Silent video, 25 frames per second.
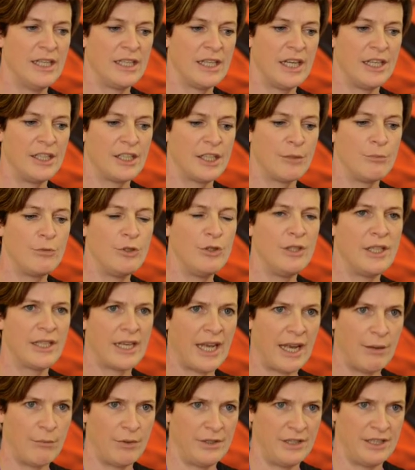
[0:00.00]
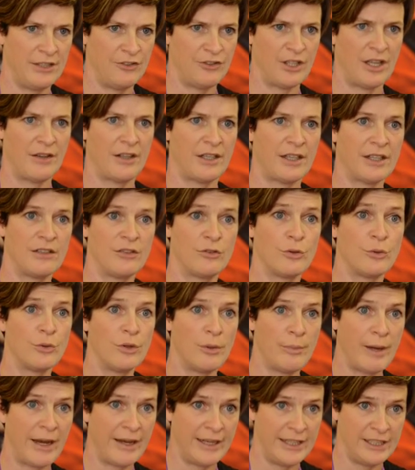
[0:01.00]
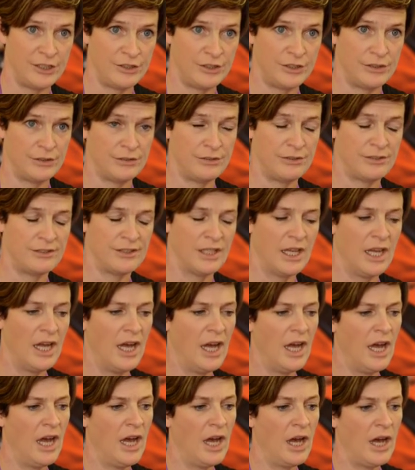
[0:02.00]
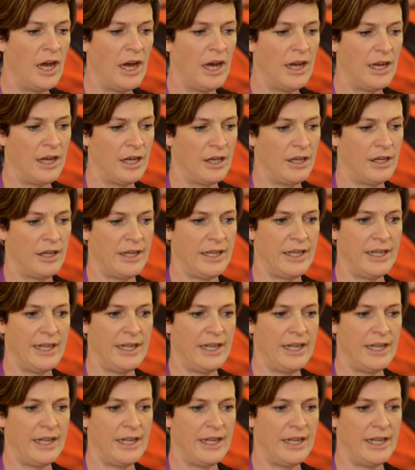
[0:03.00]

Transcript: can communicate with each other, can talk about issues. I'd